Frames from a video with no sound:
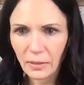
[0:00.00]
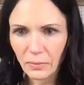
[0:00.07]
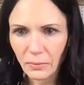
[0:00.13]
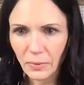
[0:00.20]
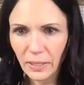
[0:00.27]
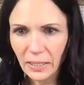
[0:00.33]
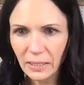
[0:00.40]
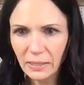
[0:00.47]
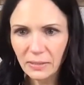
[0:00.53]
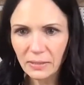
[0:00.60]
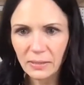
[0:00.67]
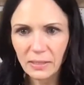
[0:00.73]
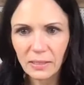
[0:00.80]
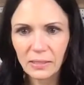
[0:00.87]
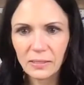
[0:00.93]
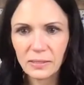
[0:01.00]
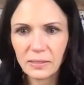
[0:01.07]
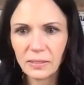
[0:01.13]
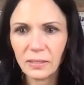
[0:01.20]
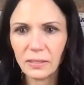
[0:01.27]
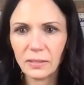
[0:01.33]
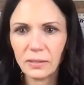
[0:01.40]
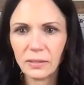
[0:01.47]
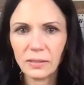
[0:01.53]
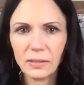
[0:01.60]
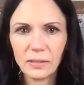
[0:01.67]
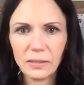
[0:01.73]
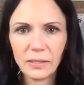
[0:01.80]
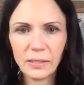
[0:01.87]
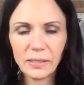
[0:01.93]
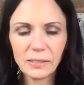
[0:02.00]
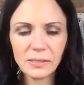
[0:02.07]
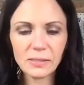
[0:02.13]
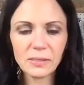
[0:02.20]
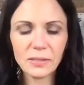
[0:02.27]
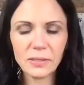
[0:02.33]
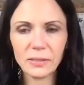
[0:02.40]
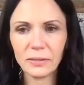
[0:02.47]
What is this? This?